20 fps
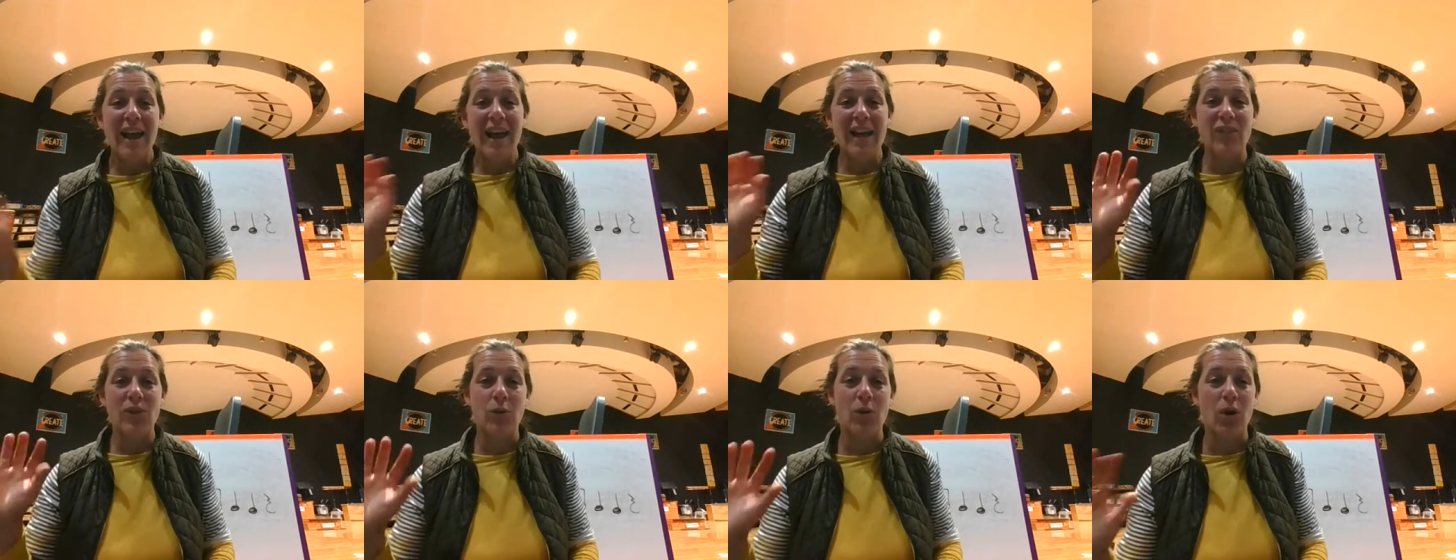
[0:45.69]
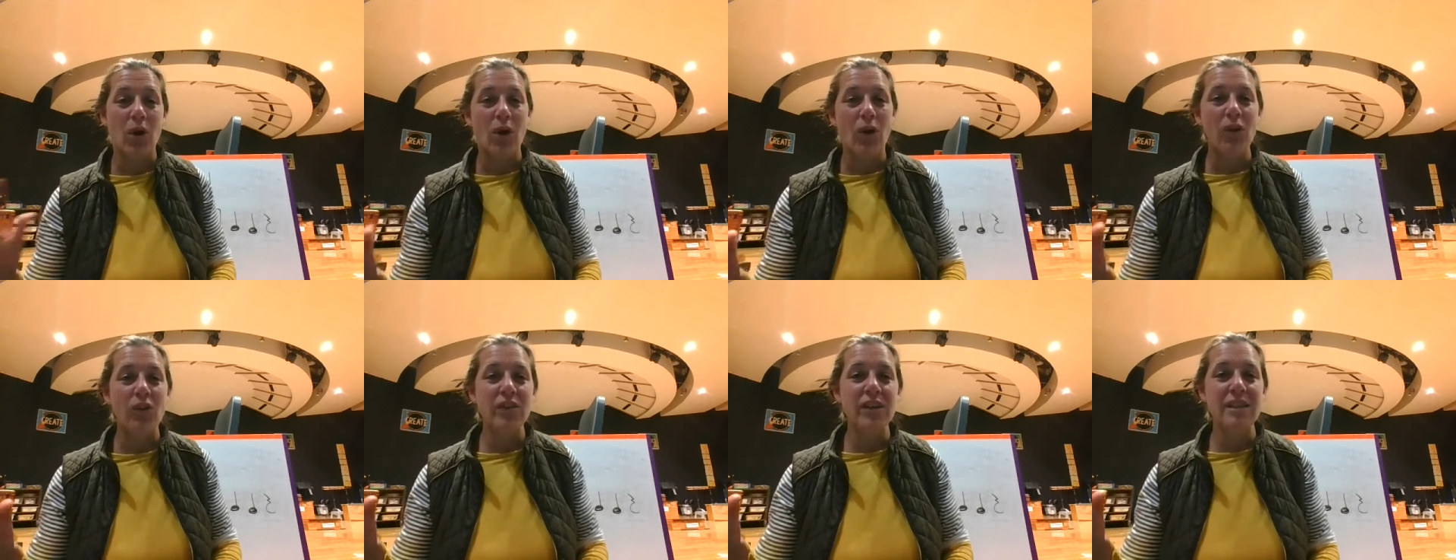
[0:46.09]
And there were
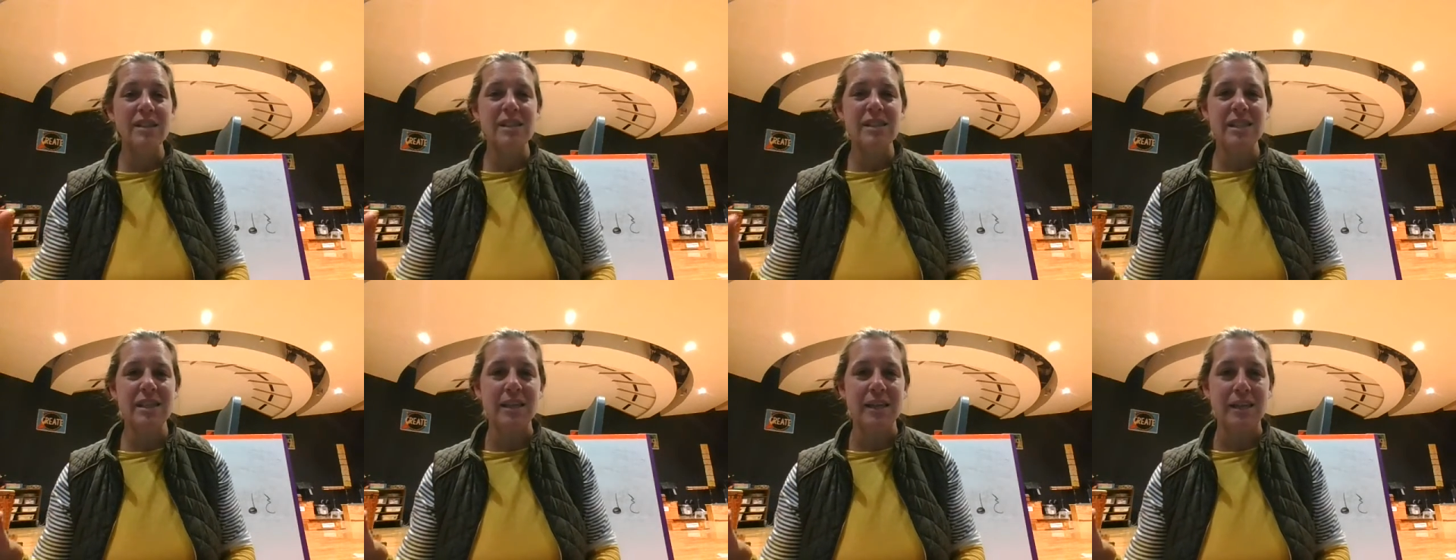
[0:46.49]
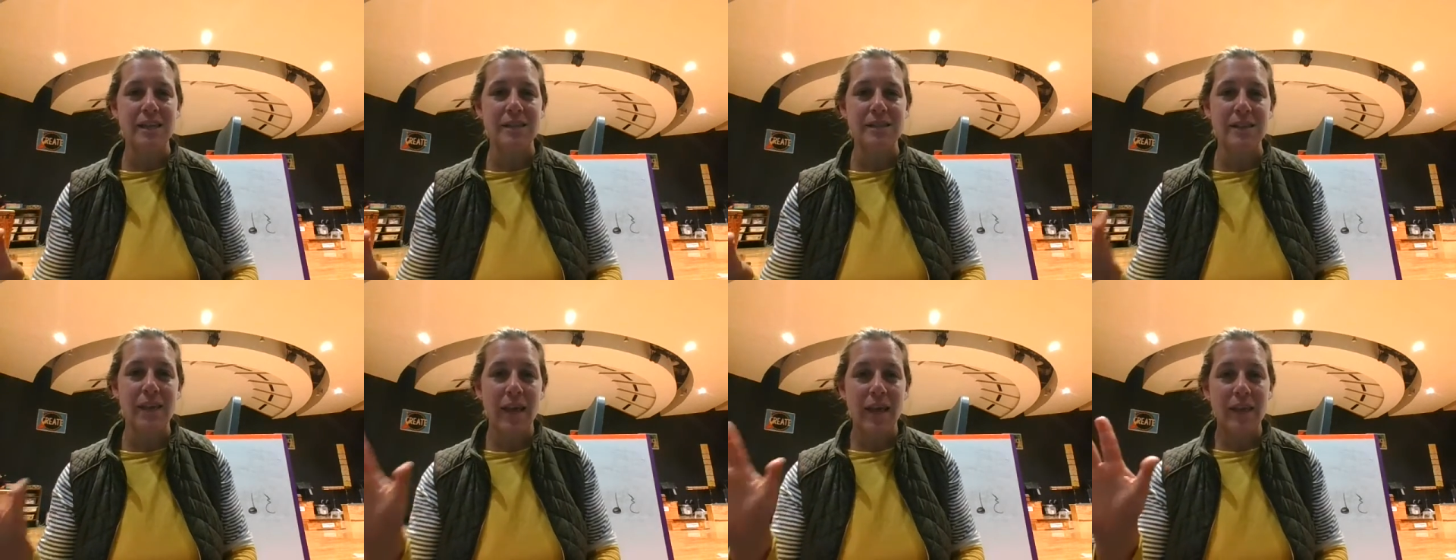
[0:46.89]
all these
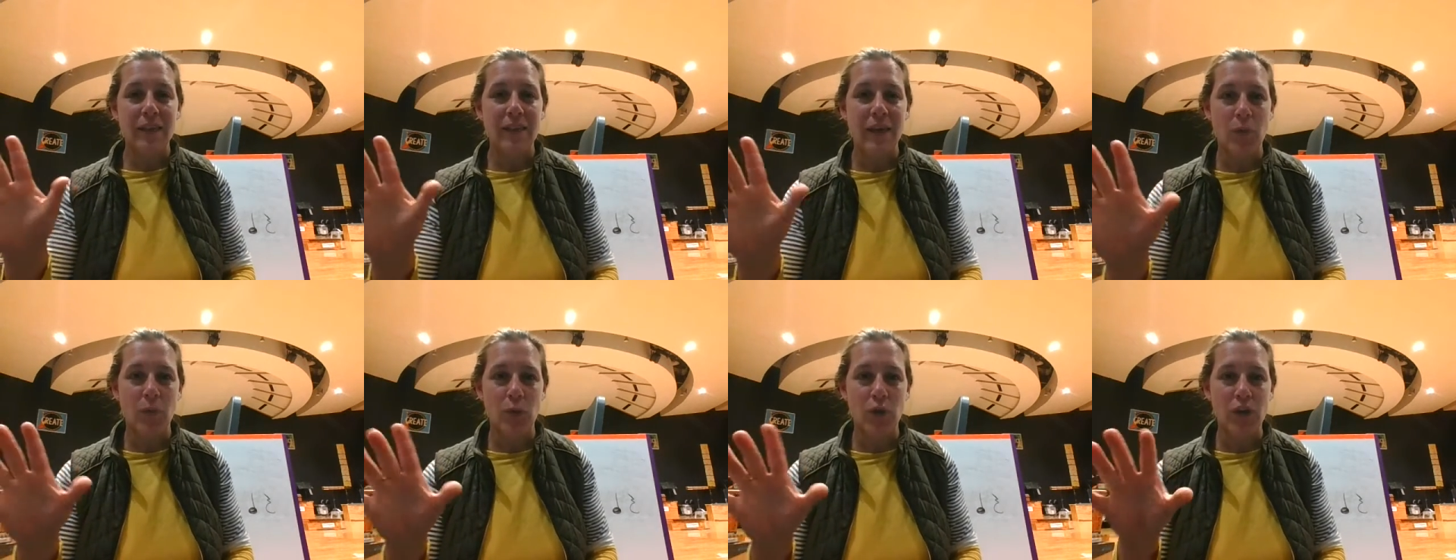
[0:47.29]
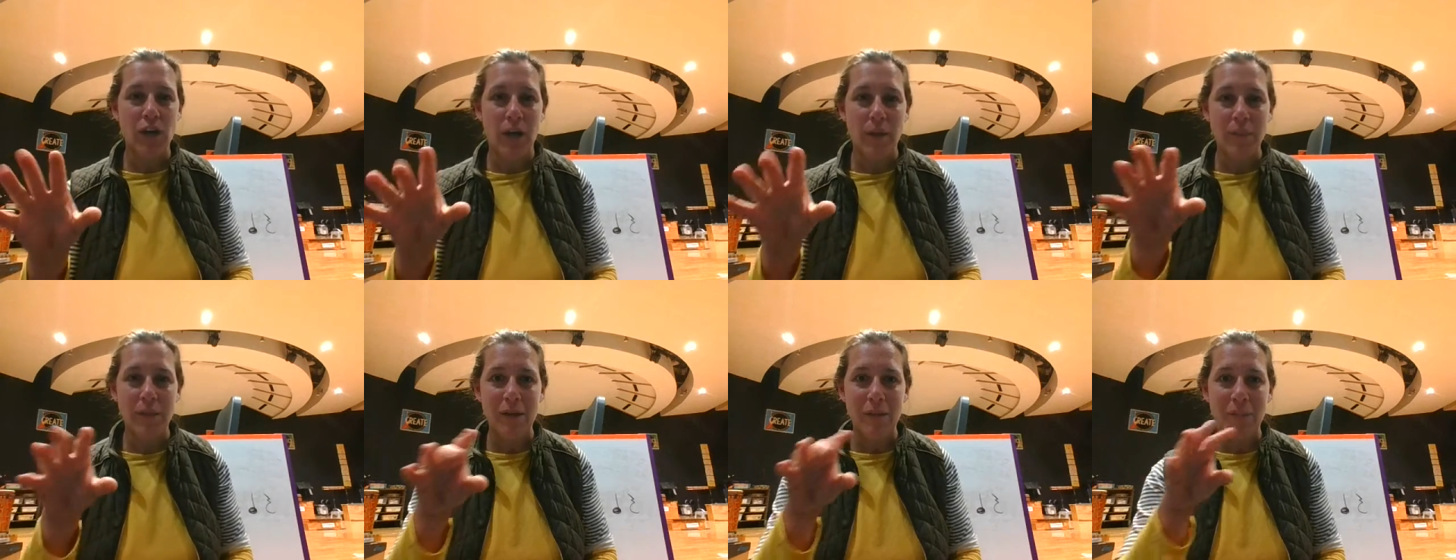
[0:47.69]
things that were
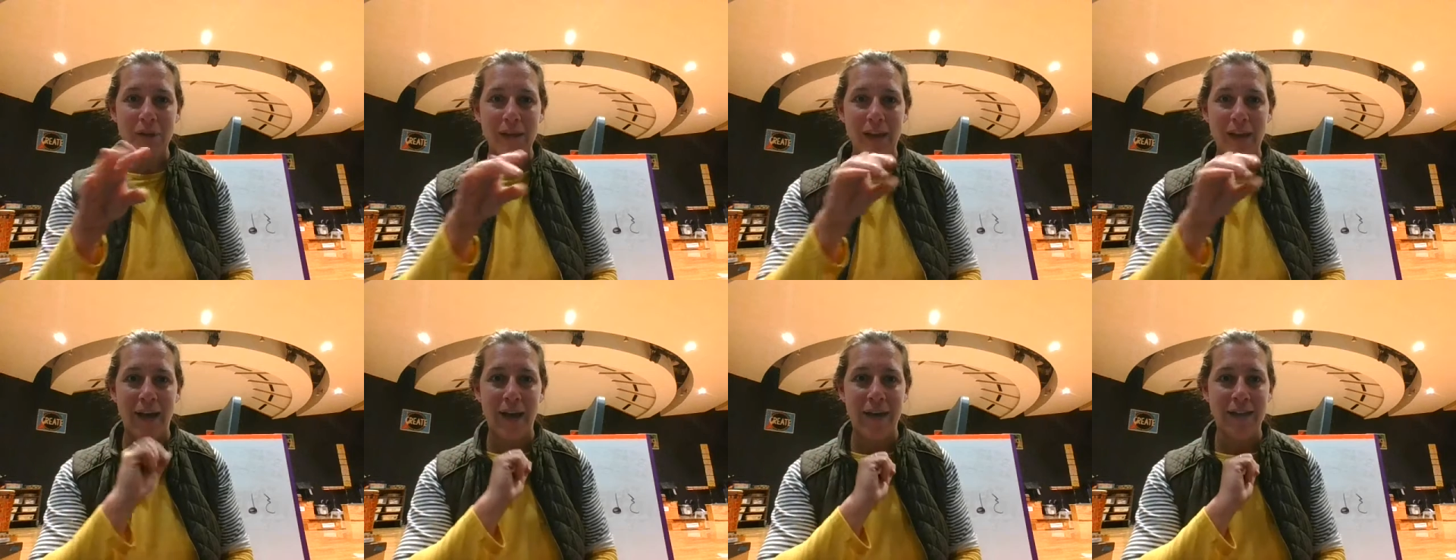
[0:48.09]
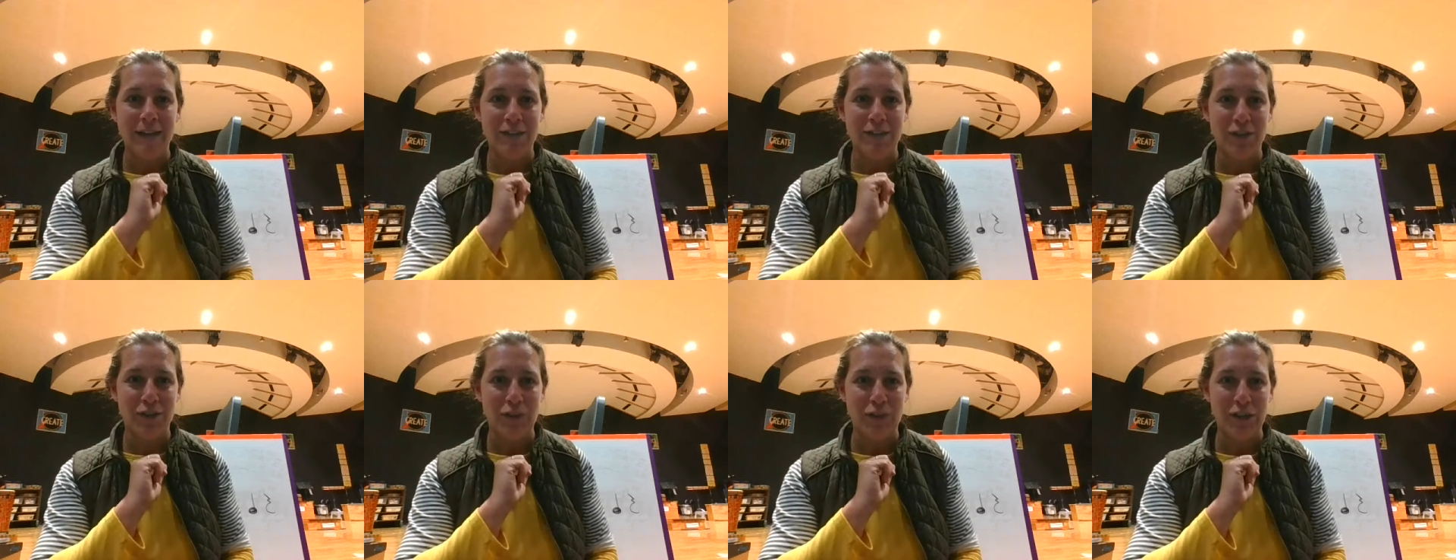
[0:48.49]
coming
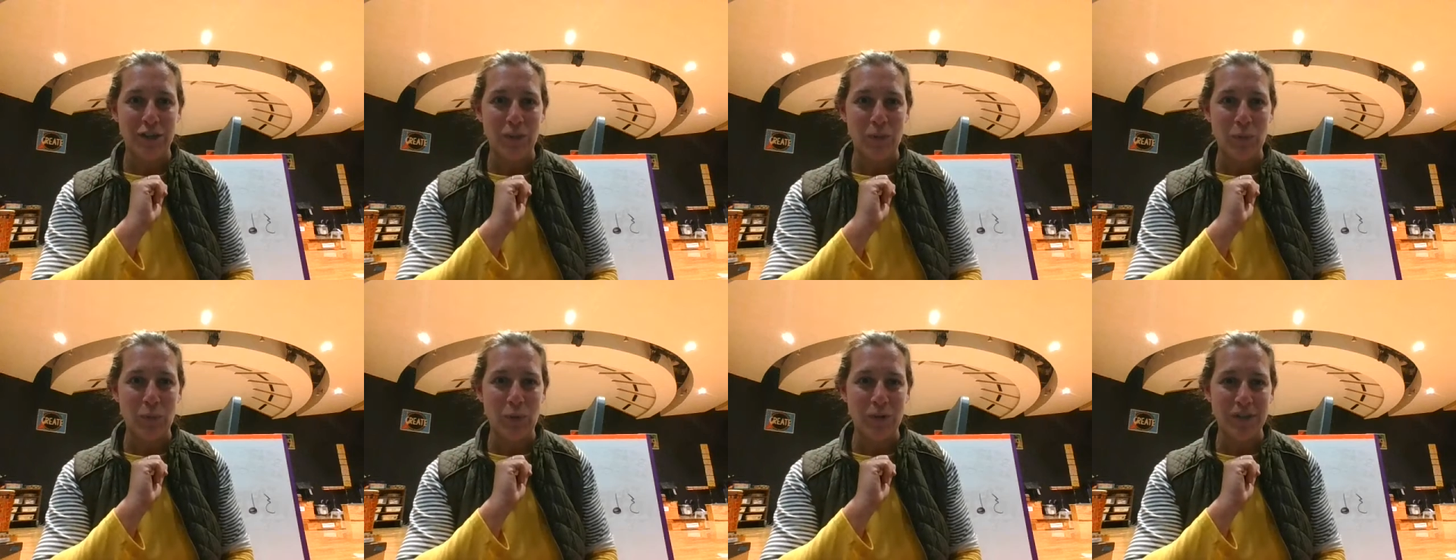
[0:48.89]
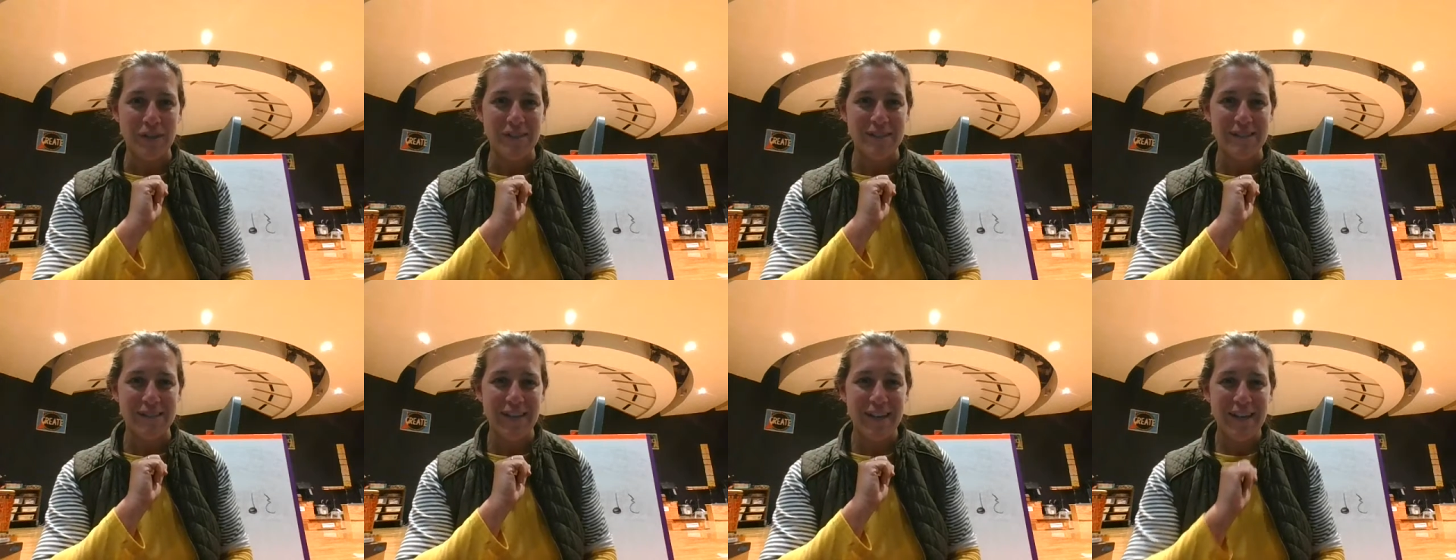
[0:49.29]
behind her in the
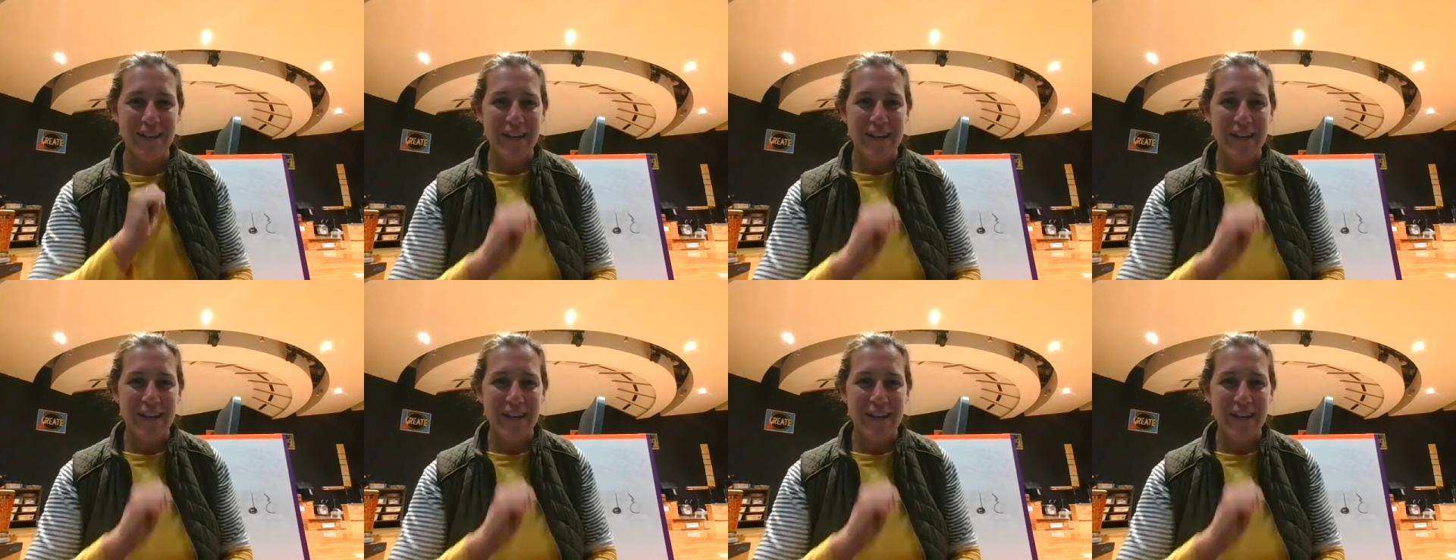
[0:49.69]
woods.